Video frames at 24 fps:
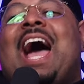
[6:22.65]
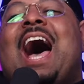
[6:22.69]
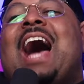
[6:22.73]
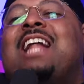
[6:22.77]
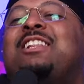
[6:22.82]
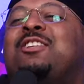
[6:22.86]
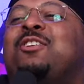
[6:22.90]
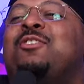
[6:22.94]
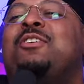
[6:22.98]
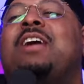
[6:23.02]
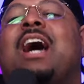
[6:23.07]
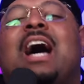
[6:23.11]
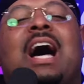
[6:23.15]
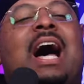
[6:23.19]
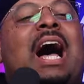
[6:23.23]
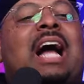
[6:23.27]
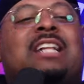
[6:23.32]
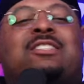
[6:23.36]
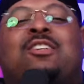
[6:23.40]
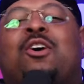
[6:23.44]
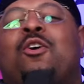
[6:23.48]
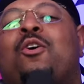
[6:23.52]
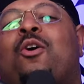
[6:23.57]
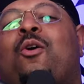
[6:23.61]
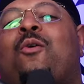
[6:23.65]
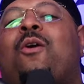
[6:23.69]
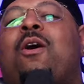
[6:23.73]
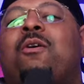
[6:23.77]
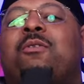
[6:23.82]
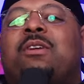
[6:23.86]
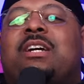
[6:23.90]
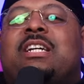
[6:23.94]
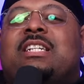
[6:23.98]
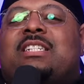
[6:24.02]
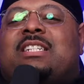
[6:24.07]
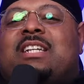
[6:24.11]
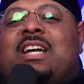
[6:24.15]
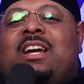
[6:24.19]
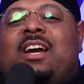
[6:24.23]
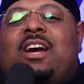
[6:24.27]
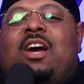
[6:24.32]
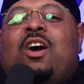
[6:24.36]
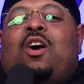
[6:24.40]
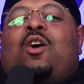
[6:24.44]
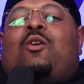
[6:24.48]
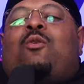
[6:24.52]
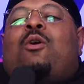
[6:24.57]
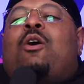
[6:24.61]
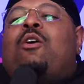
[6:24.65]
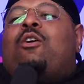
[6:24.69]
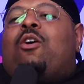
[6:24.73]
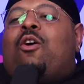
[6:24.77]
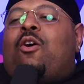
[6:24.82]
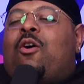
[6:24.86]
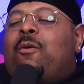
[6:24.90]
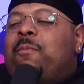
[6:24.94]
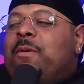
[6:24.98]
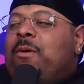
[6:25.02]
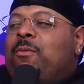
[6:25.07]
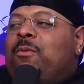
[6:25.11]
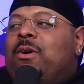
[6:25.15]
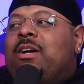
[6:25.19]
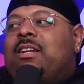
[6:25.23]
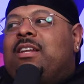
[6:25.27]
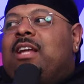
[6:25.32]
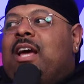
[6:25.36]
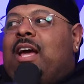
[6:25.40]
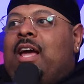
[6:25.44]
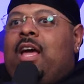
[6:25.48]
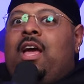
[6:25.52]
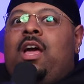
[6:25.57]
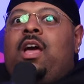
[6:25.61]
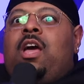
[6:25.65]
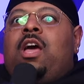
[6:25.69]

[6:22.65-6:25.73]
I told Quo this shit. Quo called me one day.